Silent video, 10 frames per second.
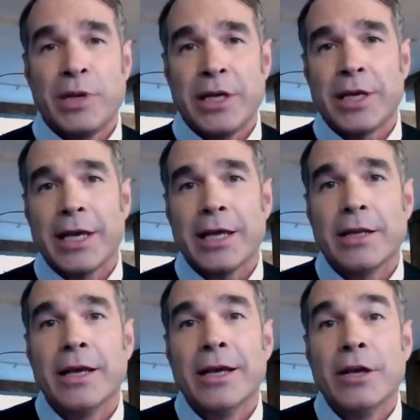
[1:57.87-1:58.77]
peak
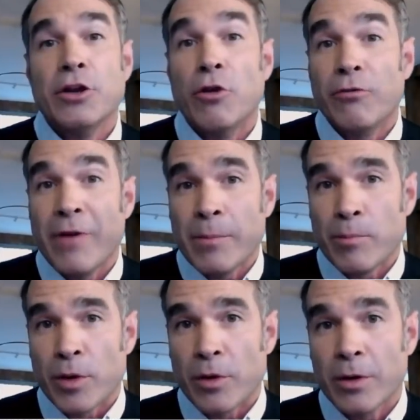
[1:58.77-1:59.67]
in
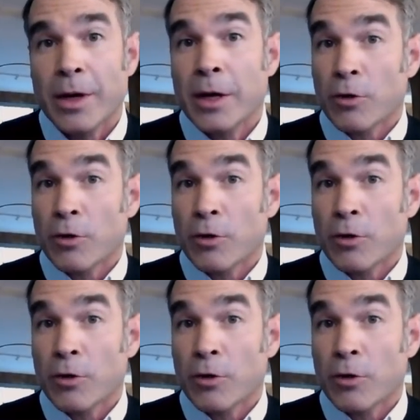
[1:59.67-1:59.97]
November,